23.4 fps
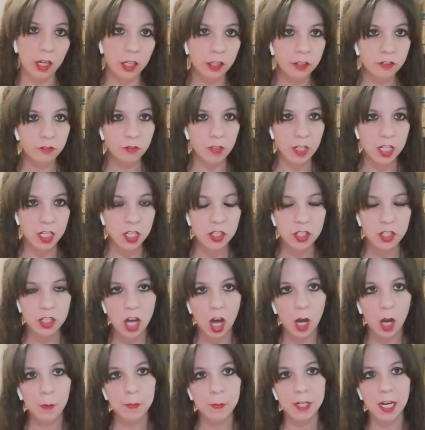finished
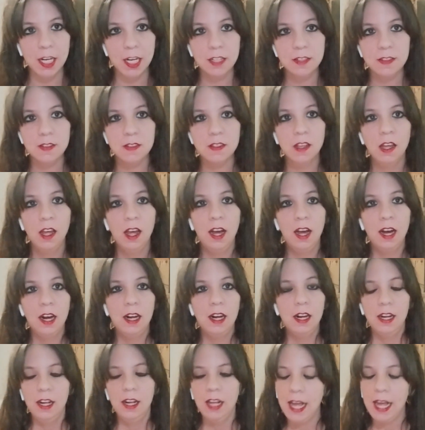objects,
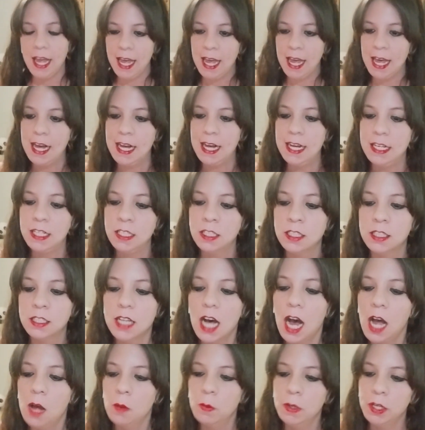and
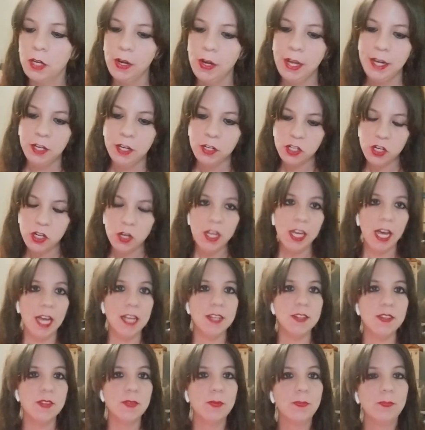I will go ahead and show you
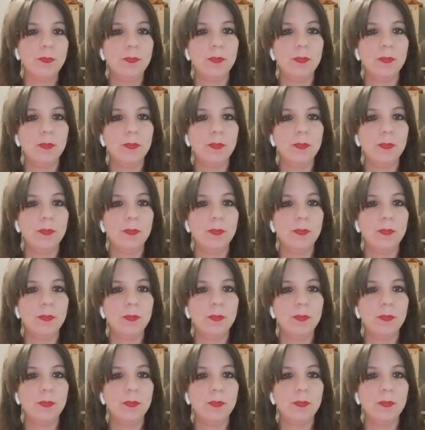guys.